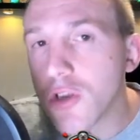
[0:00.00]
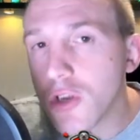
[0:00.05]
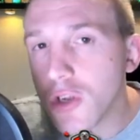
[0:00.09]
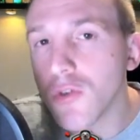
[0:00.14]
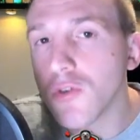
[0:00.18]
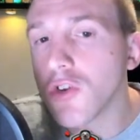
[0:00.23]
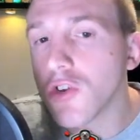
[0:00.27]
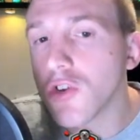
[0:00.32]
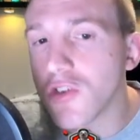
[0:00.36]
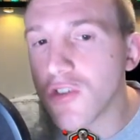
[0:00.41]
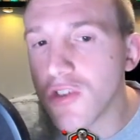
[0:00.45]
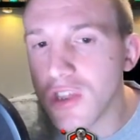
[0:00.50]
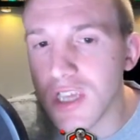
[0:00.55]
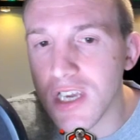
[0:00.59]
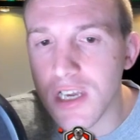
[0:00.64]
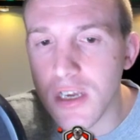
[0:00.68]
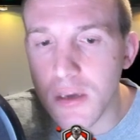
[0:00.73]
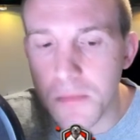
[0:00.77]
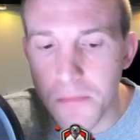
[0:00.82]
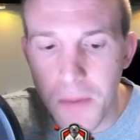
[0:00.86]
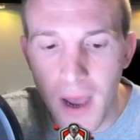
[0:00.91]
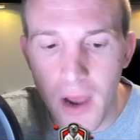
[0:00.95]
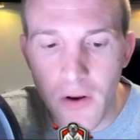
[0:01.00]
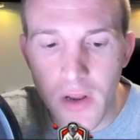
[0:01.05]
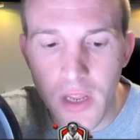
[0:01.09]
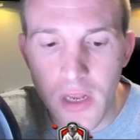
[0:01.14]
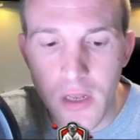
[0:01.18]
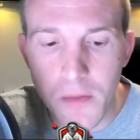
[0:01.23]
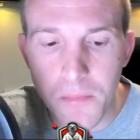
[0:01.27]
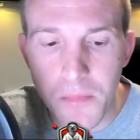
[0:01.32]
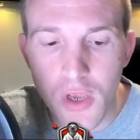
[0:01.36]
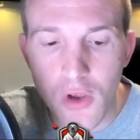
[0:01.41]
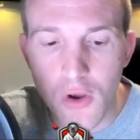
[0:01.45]
Do just think about
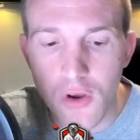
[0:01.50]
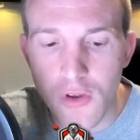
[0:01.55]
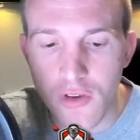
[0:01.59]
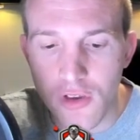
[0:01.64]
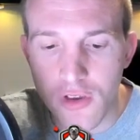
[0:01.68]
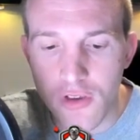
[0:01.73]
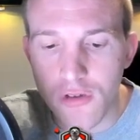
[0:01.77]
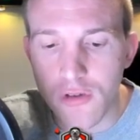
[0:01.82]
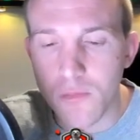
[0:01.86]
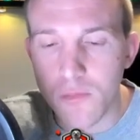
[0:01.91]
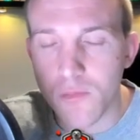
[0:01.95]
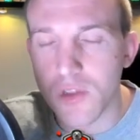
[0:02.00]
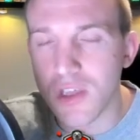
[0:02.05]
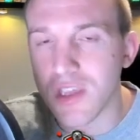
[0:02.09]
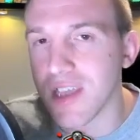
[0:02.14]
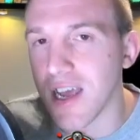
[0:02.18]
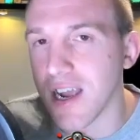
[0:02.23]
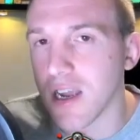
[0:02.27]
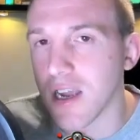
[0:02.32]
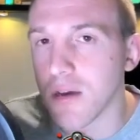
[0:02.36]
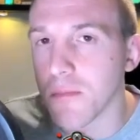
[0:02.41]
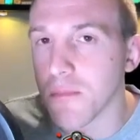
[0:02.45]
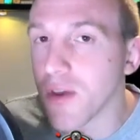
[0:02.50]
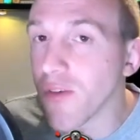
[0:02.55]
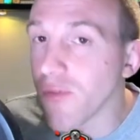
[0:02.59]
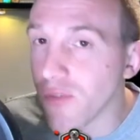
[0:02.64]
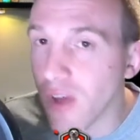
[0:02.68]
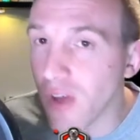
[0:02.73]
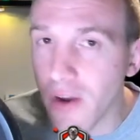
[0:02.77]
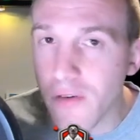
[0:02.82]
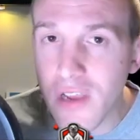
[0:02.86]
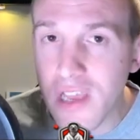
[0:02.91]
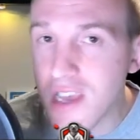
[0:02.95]
it, because it's something that can
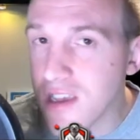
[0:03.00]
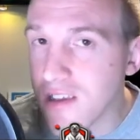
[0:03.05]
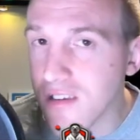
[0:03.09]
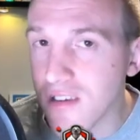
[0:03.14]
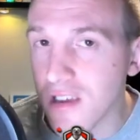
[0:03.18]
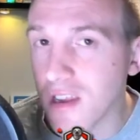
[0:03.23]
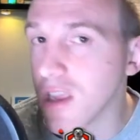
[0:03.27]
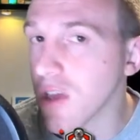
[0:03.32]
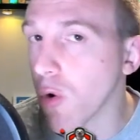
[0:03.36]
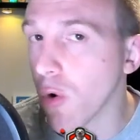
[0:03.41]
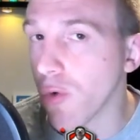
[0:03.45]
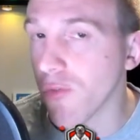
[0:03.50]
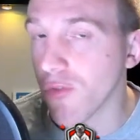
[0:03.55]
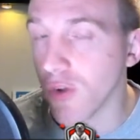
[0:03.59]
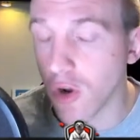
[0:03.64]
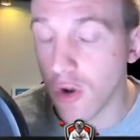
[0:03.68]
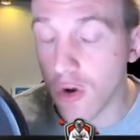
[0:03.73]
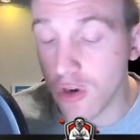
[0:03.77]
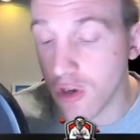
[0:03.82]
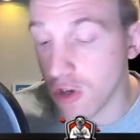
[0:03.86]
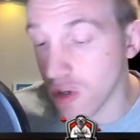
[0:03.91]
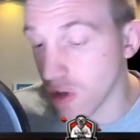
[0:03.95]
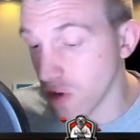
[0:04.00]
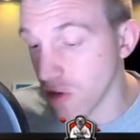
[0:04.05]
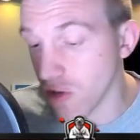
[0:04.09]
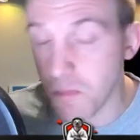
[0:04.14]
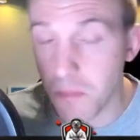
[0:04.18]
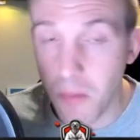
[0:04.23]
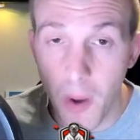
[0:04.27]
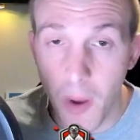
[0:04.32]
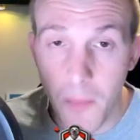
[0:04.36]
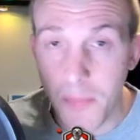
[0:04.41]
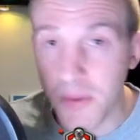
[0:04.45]
be very easily overlooked,
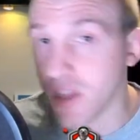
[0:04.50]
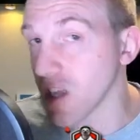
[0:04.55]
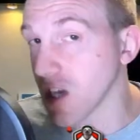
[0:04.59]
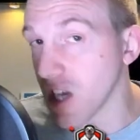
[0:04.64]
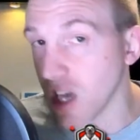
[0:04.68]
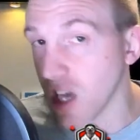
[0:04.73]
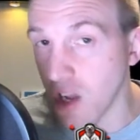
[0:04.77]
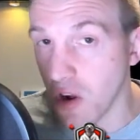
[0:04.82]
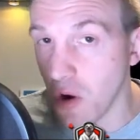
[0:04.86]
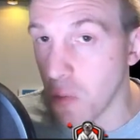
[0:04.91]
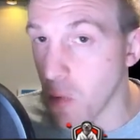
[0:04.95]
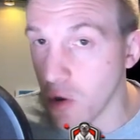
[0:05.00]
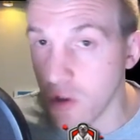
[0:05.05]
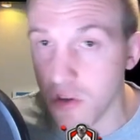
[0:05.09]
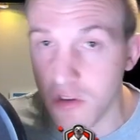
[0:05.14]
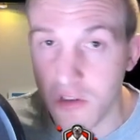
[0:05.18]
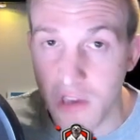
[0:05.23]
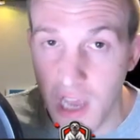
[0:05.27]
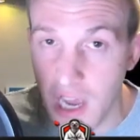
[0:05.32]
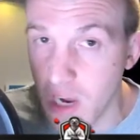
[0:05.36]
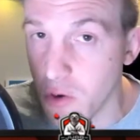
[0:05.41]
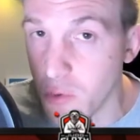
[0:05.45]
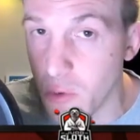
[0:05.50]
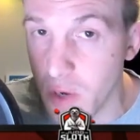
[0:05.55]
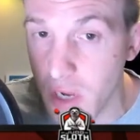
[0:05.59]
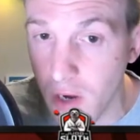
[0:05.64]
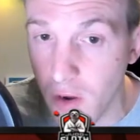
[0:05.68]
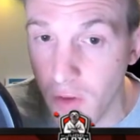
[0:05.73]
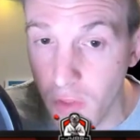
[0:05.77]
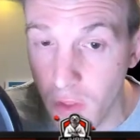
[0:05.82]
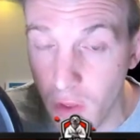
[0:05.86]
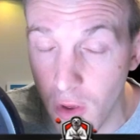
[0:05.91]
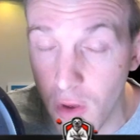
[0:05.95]
just popping the king on one side,
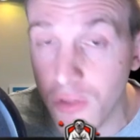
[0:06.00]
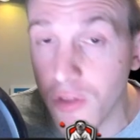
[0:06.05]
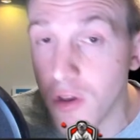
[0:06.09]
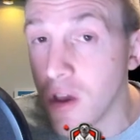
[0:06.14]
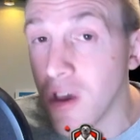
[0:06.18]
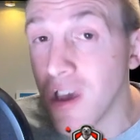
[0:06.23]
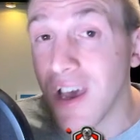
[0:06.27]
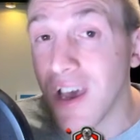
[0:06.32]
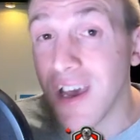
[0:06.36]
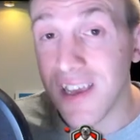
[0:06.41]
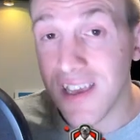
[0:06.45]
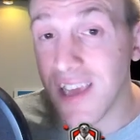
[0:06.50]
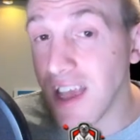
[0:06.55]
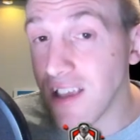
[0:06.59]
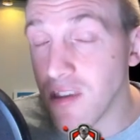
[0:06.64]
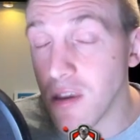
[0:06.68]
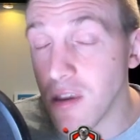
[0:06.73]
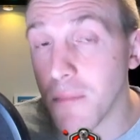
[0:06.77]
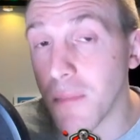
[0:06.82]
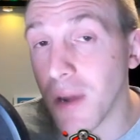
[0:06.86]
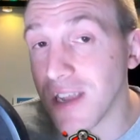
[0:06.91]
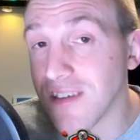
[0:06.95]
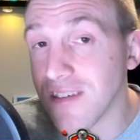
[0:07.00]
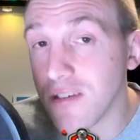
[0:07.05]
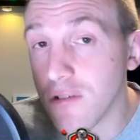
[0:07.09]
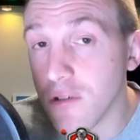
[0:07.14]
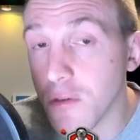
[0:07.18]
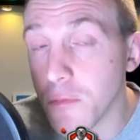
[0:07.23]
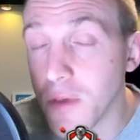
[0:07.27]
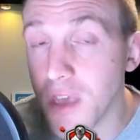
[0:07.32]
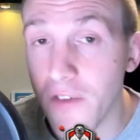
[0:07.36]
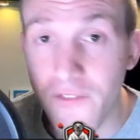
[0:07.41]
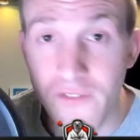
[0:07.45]
queen on the other. Yes, it might
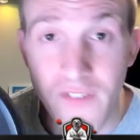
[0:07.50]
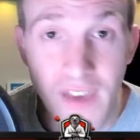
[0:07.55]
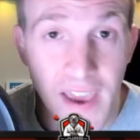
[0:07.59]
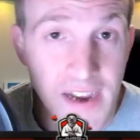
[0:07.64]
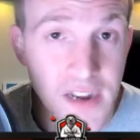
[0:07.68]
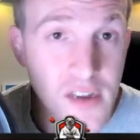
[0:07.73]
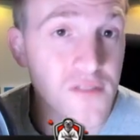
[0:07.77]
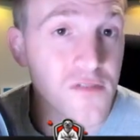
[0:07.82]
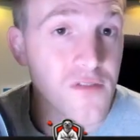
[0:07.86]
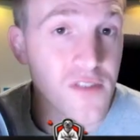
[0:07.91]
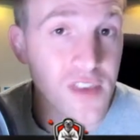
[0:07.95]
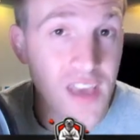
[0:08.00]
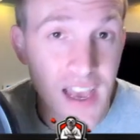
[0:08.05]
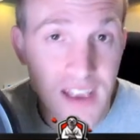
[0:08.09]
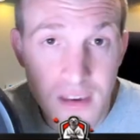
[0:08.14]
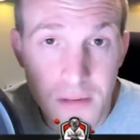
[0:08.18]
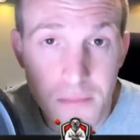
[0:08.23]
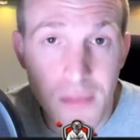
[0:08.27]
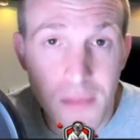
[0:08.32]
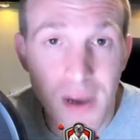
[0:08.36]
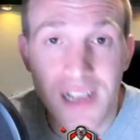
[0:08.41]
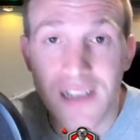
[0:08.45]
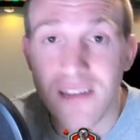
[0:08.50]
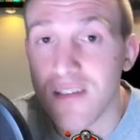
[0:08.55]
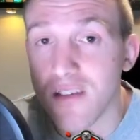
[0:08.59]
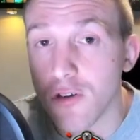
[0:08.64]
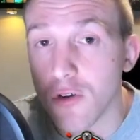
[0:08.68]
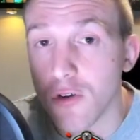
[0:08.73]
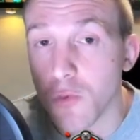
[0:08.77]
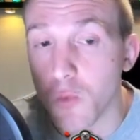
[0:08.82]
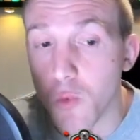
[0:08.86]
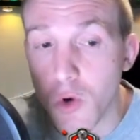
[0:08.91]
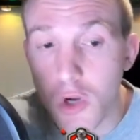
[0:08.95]
still be effective. Yes, it might
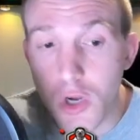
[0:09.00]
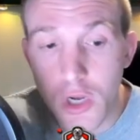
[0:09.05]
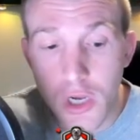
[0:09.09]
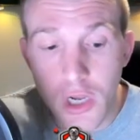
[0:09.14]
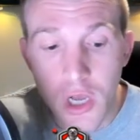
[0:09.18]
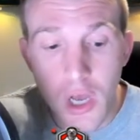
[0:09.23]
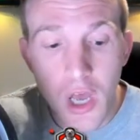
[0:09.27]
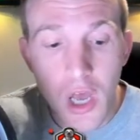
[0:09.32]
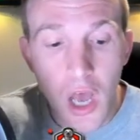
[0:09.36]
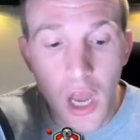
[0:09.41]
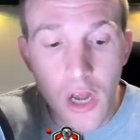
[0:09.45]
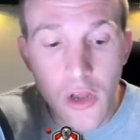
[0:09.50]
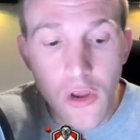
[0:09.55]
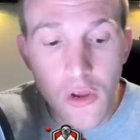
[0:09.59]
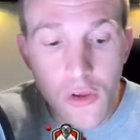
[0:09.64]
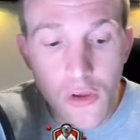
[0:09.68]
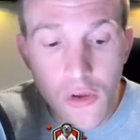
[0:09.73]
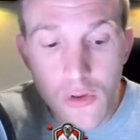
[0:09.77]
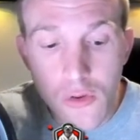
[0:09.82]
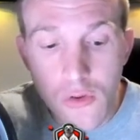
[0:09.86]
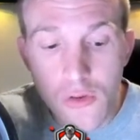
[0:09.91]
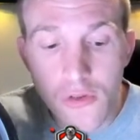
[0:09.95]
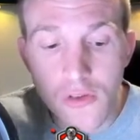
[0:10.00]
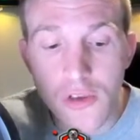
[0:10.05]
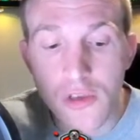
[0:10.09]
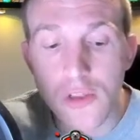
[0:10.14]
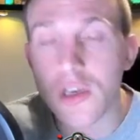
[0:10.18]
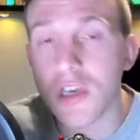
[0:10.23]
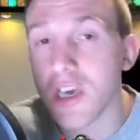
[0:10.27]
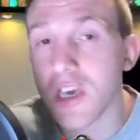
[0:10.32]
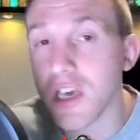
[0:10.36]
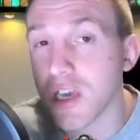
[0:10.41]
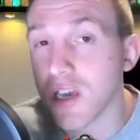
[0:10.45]
still work. And you're
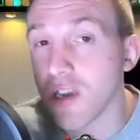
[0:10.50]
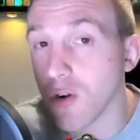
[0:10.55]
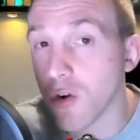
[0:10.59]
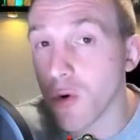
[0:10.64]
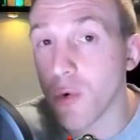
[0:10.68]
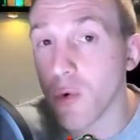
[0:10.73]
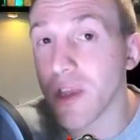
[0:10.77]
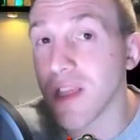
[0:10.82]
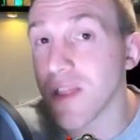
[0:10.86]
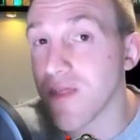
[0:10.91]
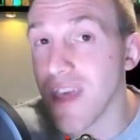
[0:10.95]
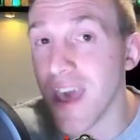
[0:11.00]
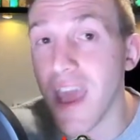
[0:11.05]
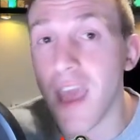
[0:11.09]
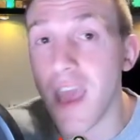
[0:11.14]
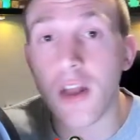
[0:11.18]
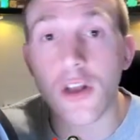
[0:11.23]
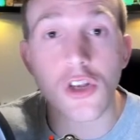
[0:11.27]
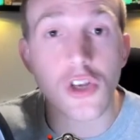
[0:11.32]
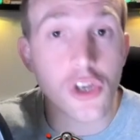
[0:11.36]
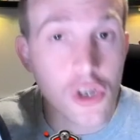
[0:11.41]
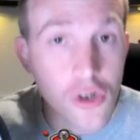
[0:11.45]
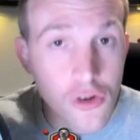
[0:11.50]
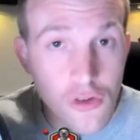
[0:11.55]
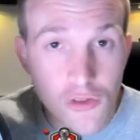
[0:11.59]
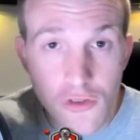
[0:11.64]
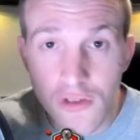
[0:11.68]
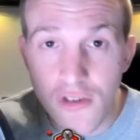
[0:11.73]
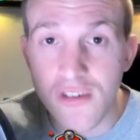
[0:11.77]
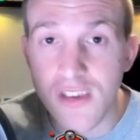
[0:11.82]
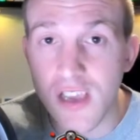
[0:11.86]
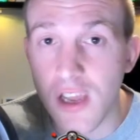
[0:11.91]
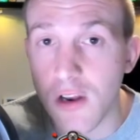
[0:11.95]
using the king and queen there
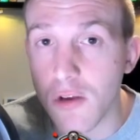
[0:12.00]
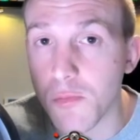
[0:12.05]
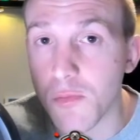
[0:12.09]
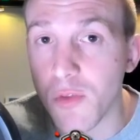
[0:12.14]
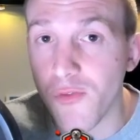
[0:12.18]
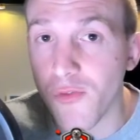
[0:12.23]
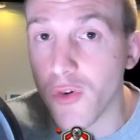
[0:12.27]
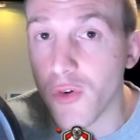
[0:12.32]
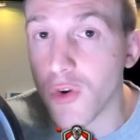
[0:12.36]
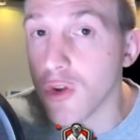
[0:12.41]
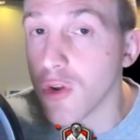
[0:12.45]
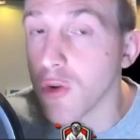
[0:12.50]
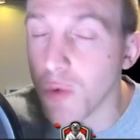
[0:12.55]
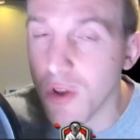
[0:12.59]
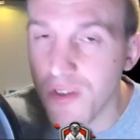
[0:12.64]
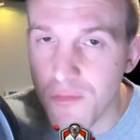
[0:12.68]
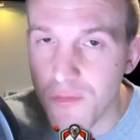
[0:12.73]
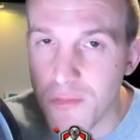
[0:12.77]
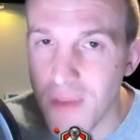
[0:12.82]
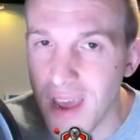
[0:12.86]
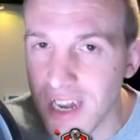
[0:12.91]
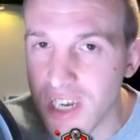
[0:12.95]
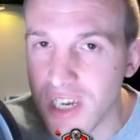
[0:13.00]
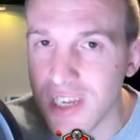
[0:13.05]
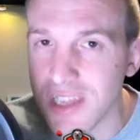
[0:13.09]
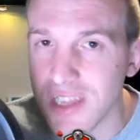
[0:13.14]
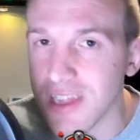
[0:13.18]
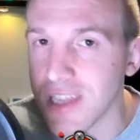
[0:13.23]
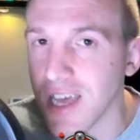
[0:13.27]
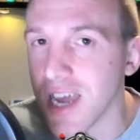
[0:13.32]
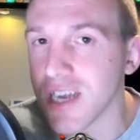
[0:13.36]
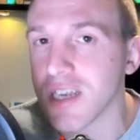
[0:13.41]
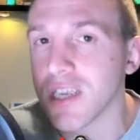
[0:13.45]
just to set up the funnel. We've
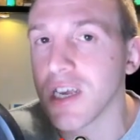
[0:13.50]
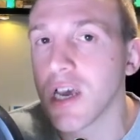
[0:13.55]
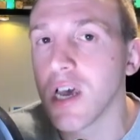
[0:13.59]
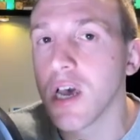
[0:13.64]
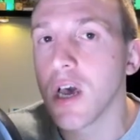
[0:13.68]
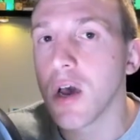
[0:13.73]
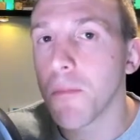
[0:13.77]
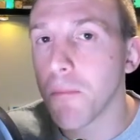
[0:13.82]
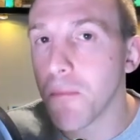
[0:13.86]
mentioned that.